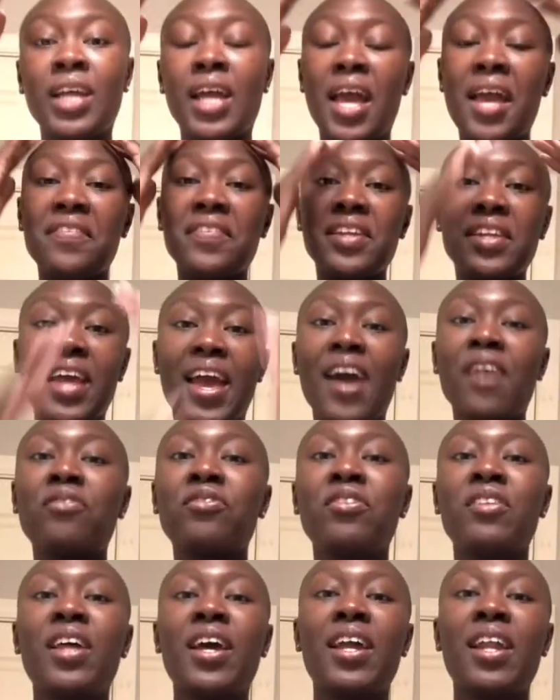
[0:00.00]
And then
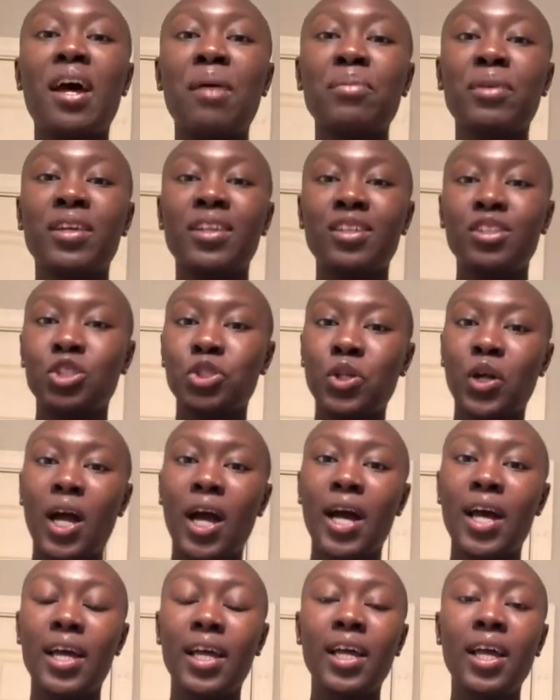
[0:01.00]
after that, I'm gonna
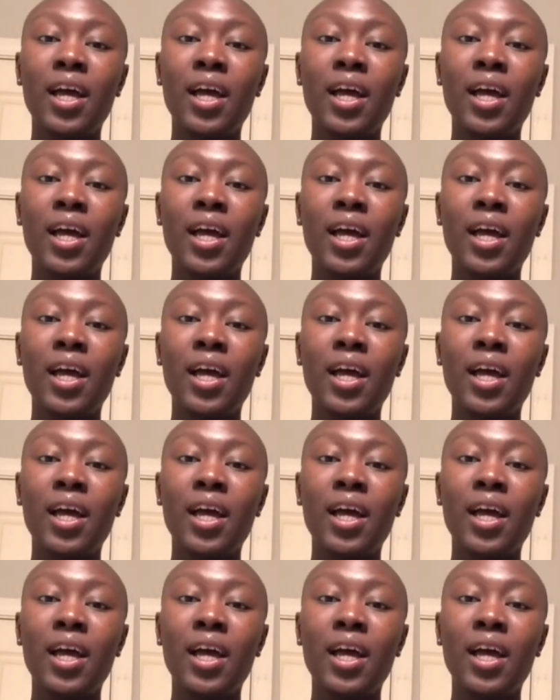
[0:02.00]
try